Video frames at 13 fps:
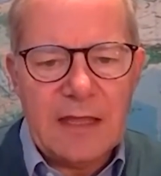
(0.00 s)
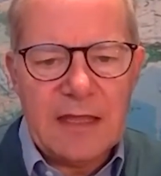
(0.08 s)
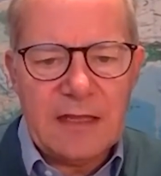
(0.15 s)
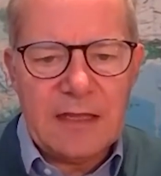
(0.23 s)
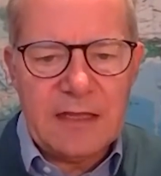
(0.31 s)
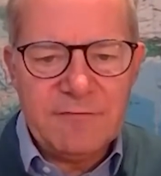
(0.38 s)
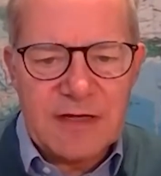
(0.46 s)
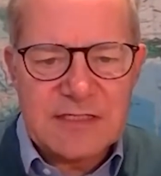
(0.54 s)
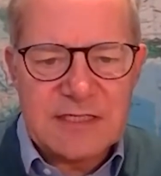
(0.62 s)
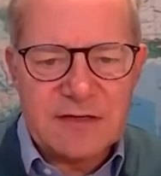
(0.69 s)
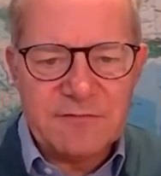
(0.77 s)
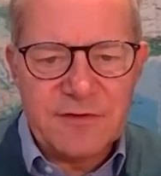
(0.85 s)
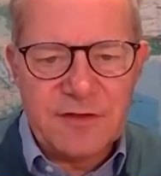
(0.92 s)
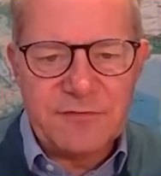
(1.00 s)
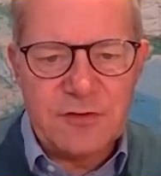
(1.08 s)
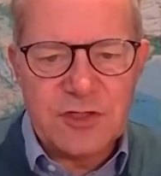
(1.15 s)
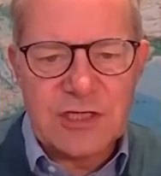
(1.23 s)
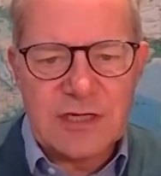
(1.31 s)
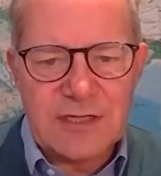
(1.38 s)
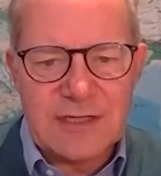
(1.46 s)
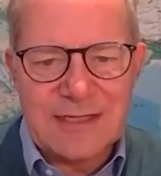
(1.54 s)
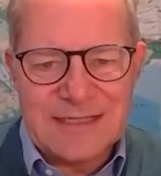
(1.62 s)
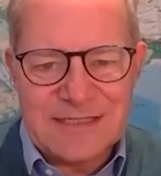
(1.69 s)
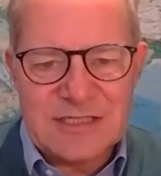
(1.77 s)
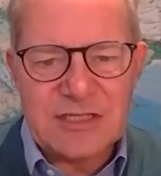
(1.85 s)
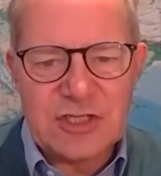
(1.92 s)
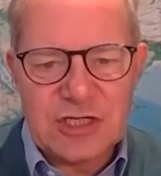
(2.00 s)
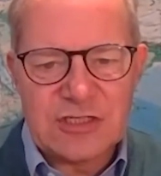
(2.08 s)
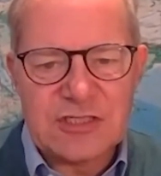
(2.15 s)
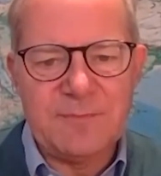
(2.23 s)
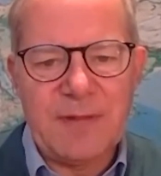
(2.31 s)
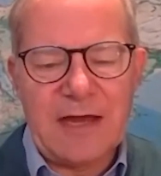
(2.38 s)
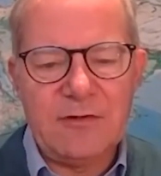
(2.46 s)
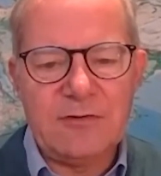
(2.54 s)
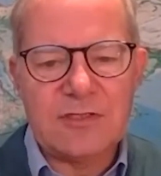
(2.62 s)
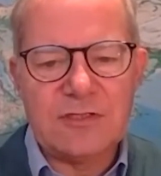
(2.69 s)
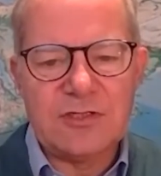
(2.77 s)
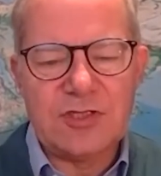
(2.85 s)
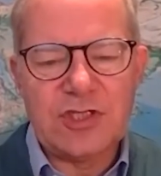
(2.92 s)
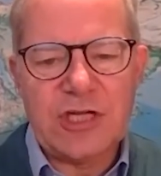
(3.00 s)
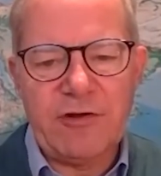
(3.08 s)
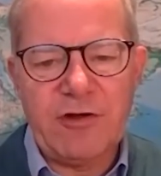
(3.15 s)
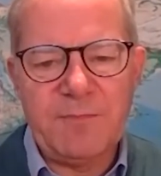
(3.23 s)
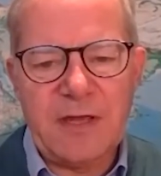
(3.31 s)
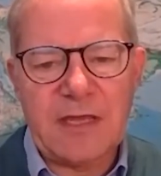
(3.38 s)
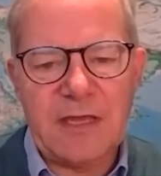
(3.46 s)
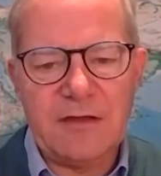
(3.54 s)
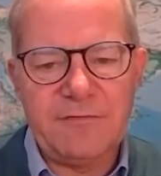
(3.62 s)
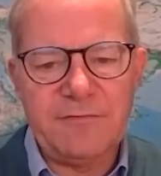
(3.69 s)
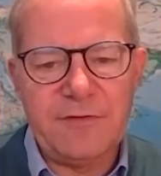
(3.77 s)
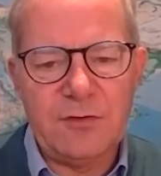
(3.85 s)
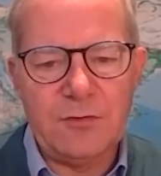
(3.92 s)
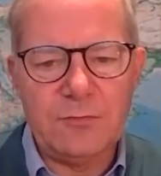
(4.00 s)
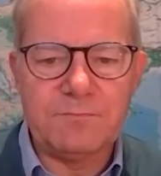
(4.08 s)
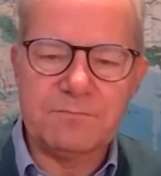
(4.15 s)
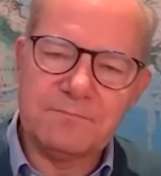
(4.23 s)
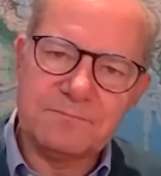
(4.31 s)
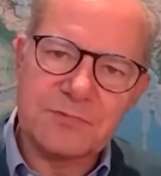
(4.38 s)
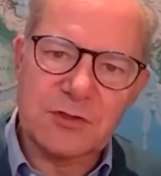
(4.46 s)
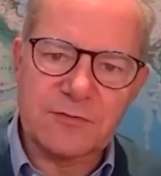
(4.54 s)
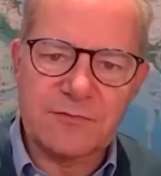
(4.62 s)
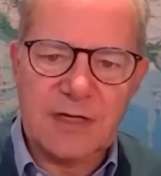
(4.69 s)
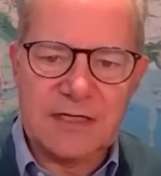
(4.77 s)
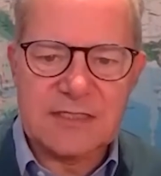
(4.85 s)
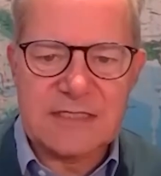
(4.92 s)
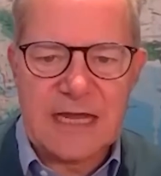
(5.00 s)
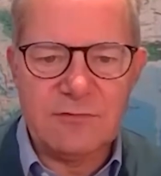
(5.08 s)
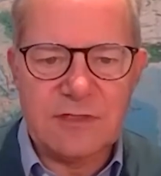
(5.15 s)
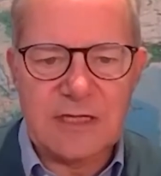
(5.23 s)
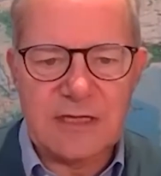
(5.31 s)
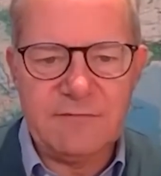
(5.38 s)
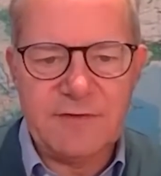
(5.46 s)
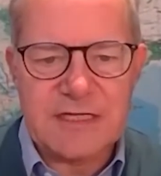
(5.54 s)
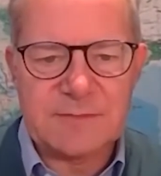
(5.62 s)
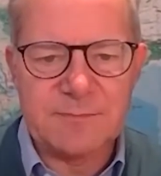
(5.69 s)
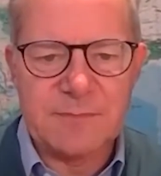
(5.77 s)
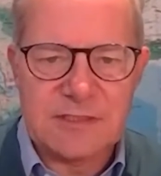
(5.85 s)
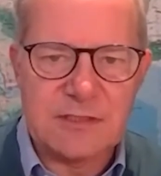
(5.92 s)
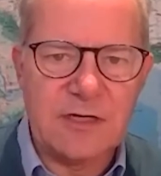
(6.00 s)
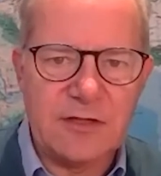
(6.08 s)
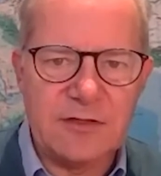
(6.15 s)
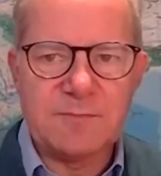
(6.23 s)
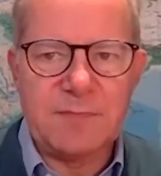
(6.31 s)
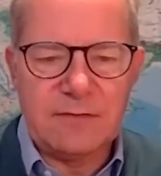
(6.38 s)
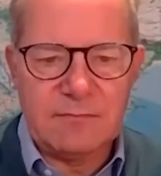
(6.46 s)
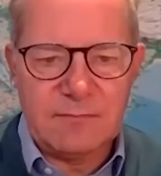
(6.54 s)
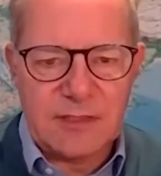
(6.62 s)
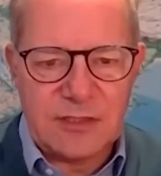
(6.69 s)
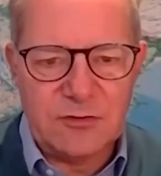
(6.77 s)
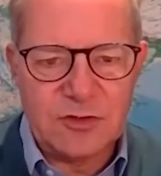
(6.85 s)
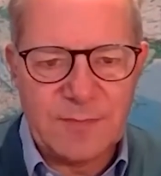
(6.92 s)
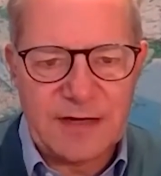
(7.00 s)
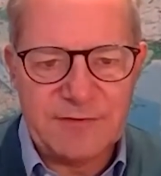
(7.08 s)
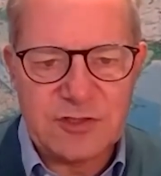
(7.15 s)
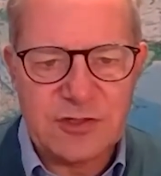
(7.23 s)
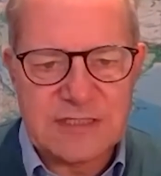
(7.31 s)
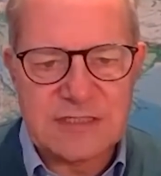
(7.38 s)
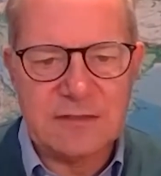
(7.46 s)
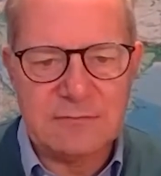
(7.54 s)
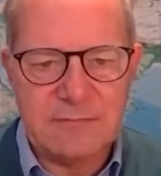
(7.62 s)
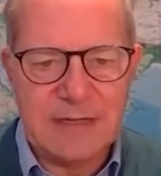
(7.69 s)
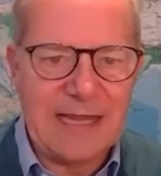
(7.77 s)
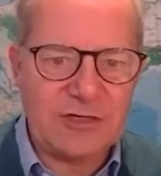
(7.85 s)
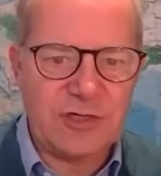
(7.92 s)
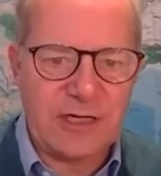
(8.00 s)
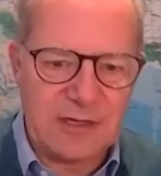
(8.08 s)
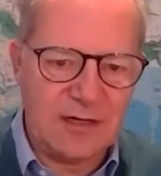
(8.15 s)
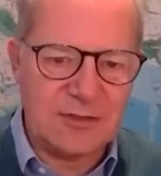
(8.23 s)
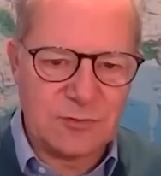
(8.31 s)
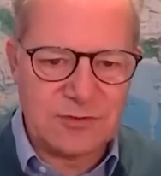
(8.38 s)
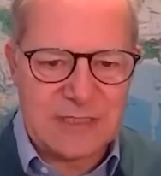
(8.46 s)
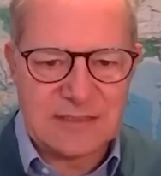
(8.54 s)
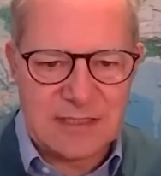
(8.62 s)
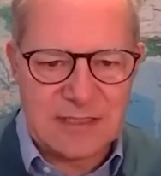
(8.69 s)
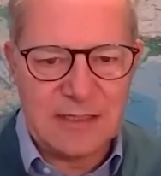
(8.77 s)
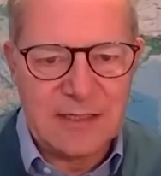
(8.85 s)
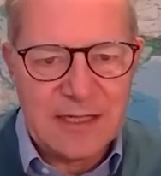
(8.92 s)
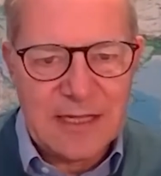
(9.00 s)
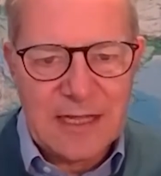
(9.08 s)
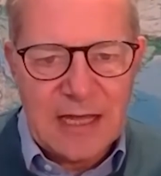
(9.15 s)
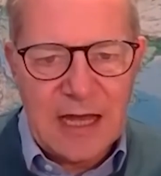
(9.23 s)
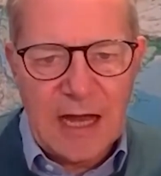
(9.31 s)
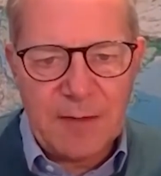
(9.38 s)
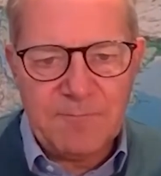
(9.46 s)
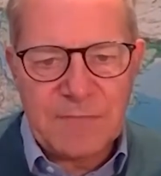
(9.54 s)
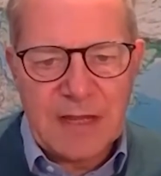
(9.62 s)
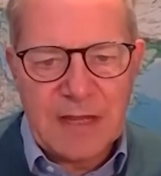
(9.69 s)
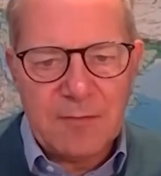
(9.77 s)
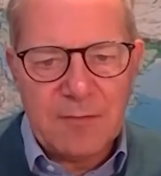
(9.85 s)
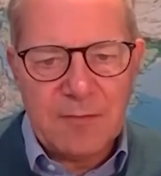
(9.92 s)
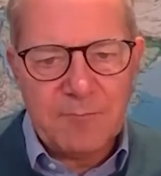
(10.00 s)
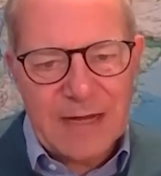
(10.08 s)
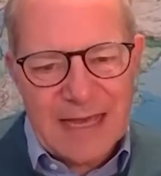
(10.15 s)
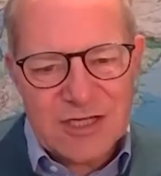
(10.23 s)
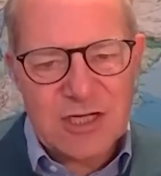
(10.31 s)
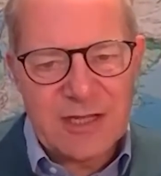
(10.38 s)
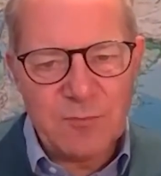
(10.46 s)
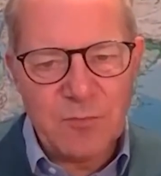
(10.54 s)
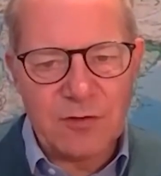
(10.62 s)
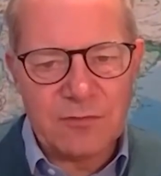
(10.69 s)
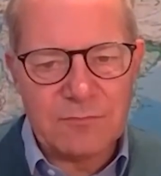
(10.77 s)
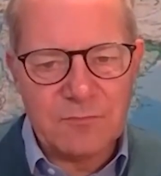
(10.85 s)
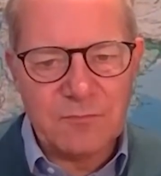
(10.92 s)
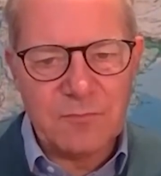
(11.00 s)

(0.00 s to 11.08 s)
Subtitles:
investing for the future isn't just about cherry picking a few sort of nice sounding investments. There's been a huge amount of interest in electric cars or Tesla. But actually what